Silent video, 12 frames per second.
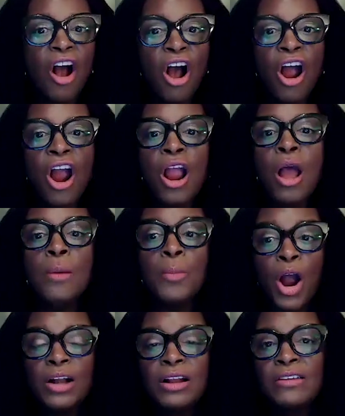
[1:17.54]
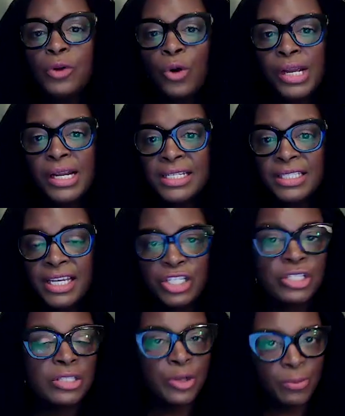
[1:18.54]
are part of an
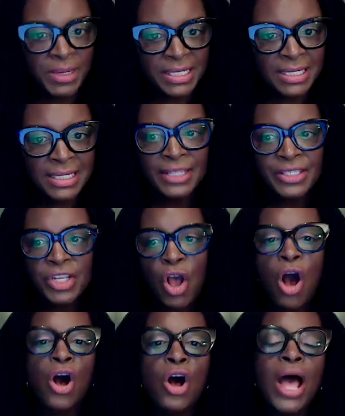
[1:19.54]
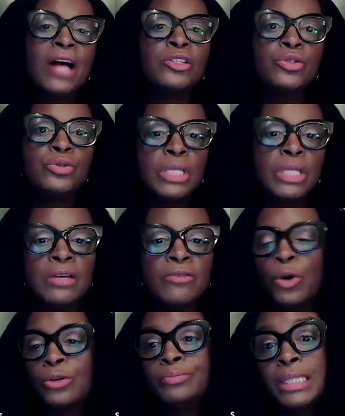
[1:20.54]
organization. Their business is called How to Live
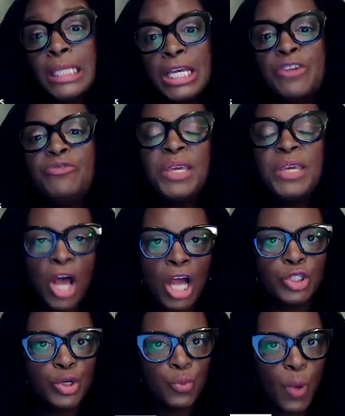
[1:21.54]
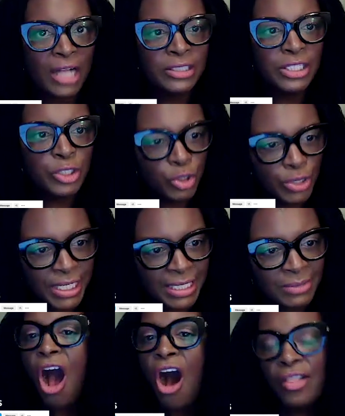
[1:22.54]
or Live Beyond Your Wildest
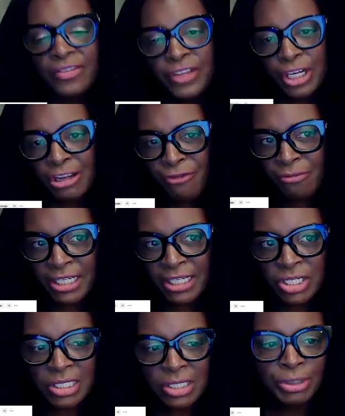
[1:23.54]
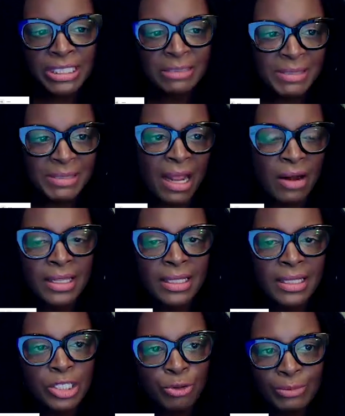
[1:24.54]
Dreams. All of their information is going to be down in the
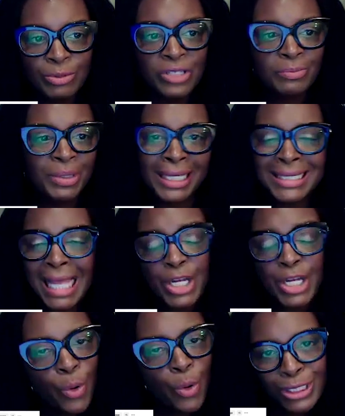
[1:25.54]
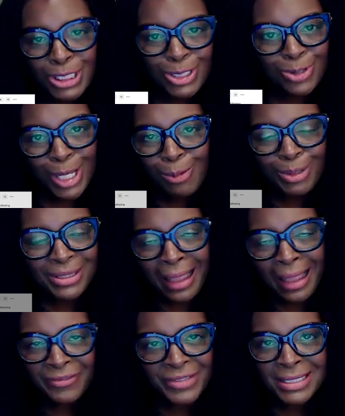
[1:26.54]
description because I know once you hear what they
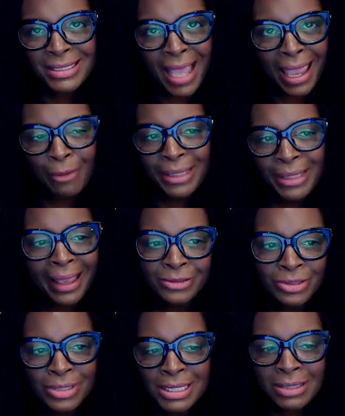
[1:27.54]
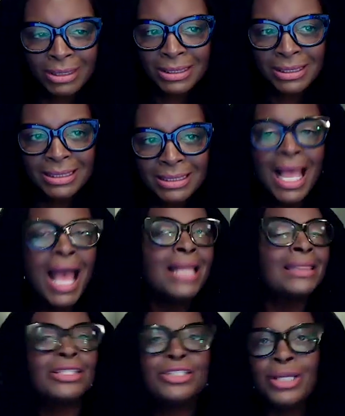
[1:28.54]
have to say when they answer these questions
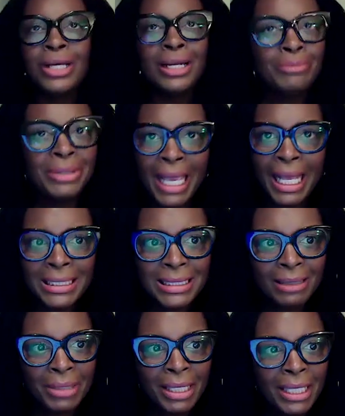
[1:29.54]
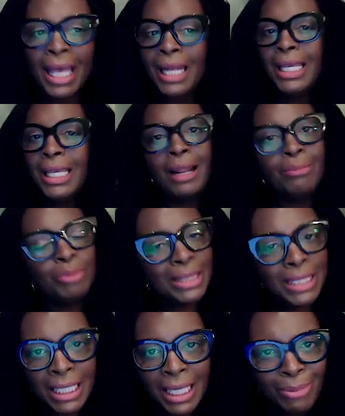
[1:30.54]
that you're going to be asking me how to get up with
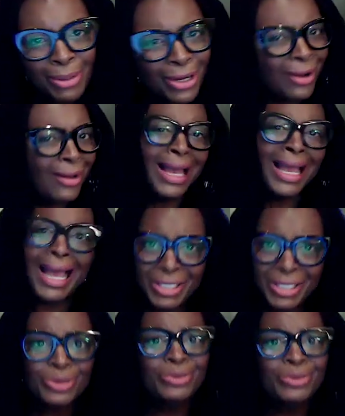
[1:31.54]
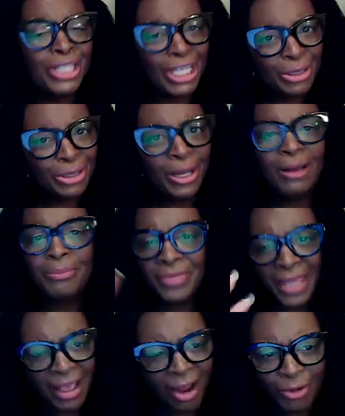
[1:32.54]
them. But girl, I got you. I'm hooking you up.
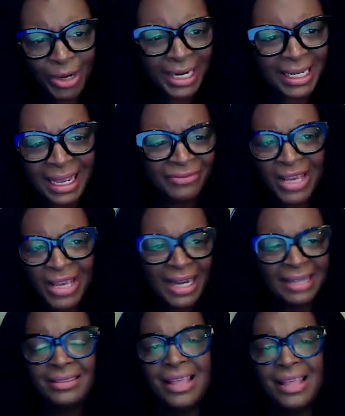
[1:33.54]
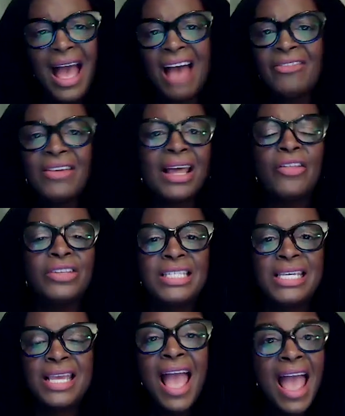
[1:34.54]
They already, I've got all the
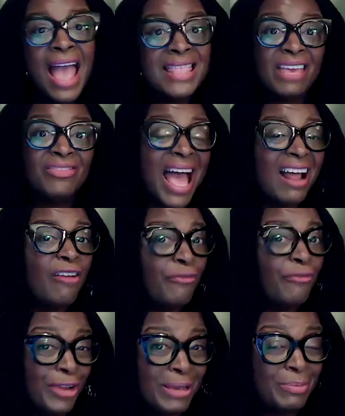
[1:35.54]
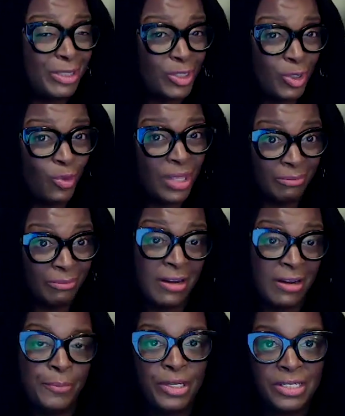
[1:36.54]
tea. And they've got a freebie too that I'm going
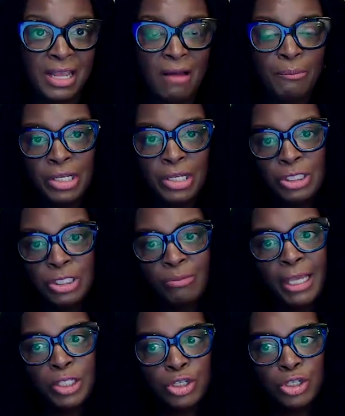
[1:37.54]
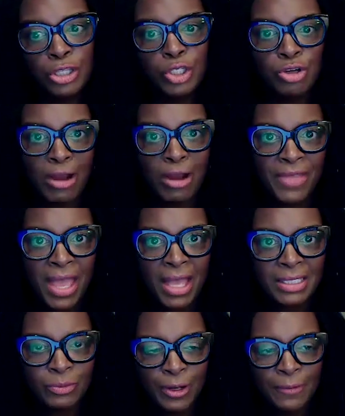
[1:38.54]
to put down below. So make sure that you grab that
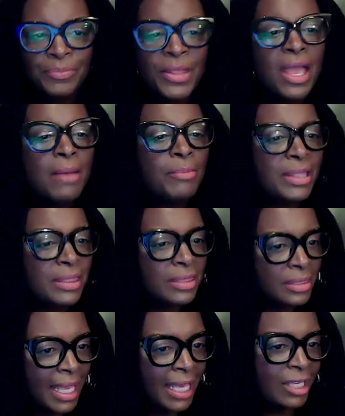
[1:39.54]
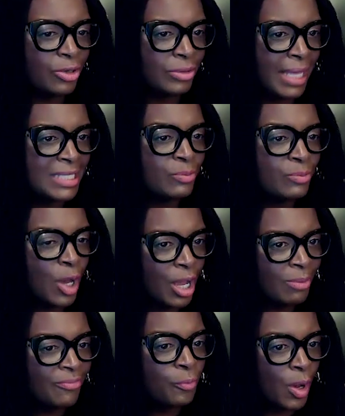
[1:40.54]
as well. But thank you, ladies.
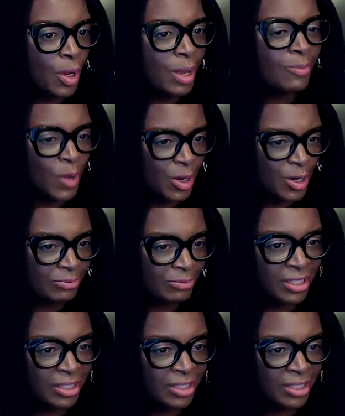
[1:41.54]
Welcome, welcome, welcome to the